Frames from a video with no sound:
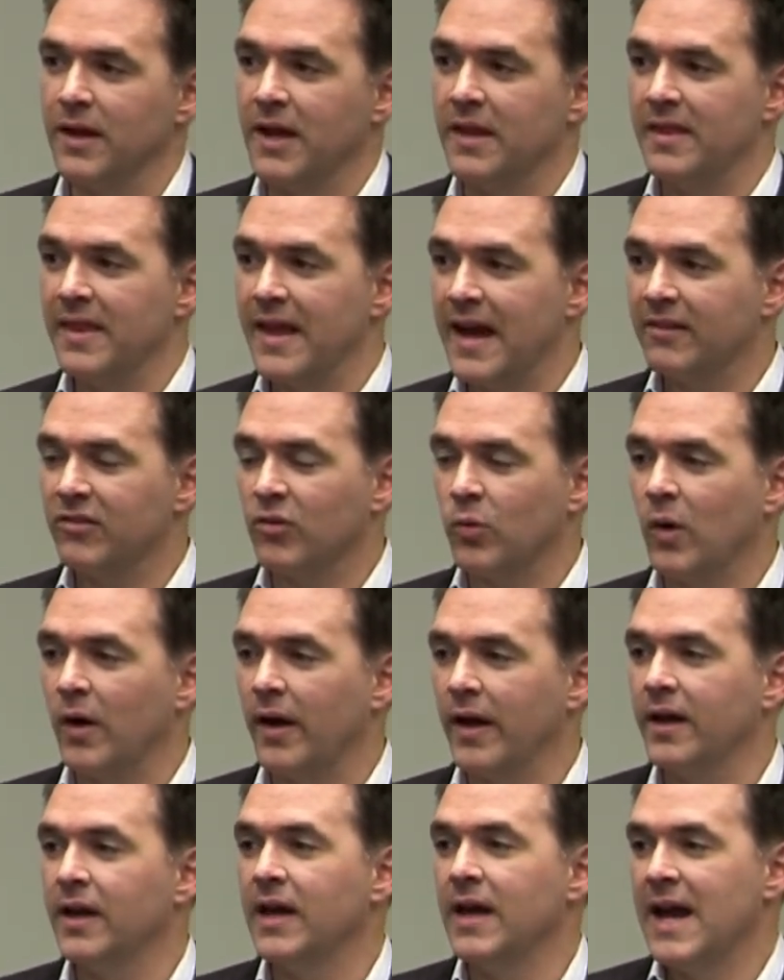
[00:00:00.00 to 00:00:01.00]
And that's
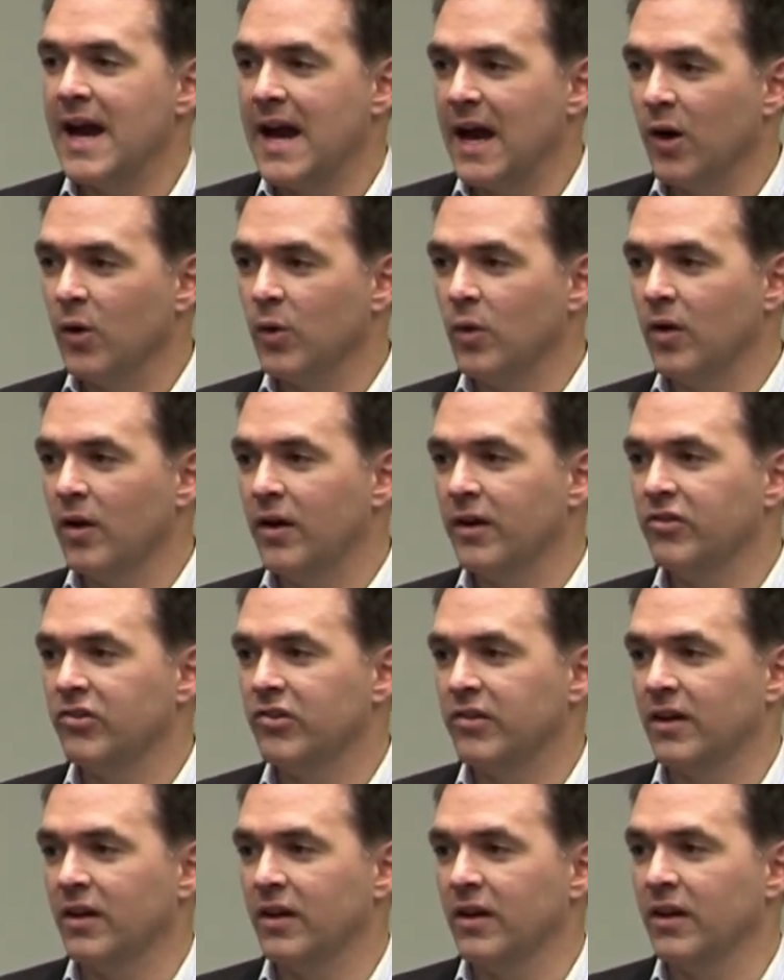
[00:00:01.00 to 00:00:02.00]
why air
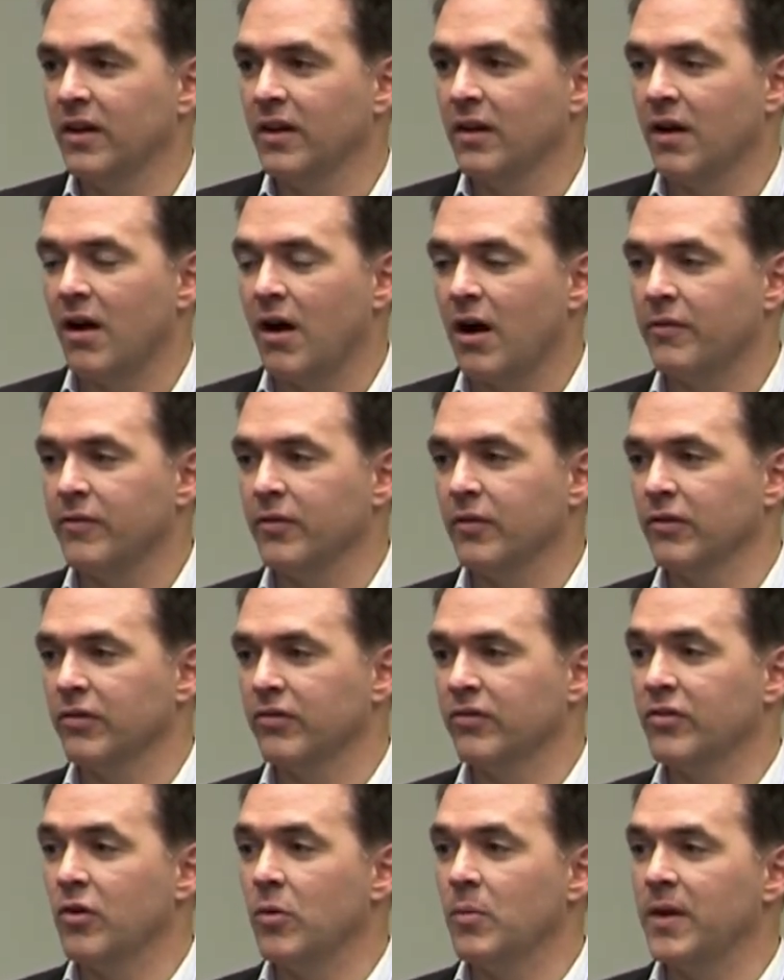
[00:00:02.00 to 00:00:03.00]
launch offers
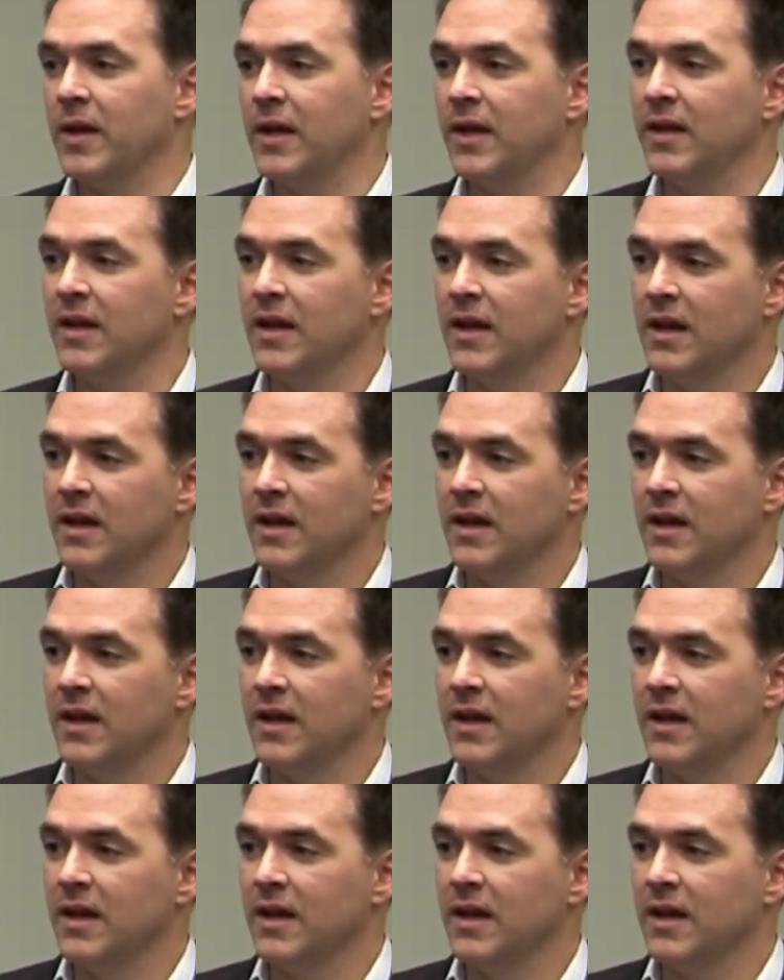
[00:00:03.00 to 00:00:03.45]
so many